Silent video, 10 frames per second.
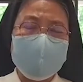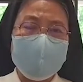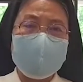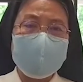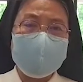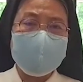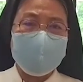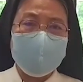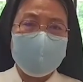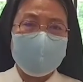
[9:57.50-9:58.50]
I pray
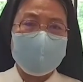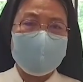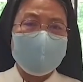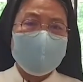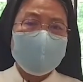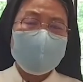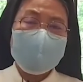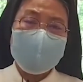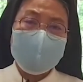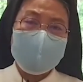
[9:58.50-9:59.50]
that all these
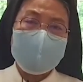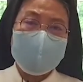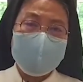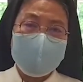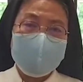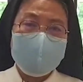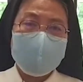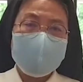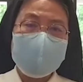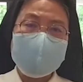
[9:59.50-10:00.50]
gifts of the Holy
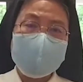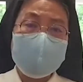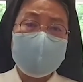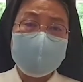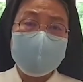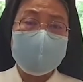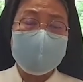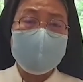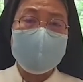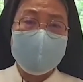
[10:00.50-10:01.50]
Spirit
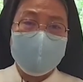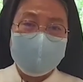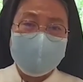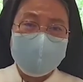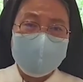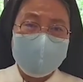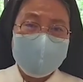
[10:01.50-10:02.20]
will be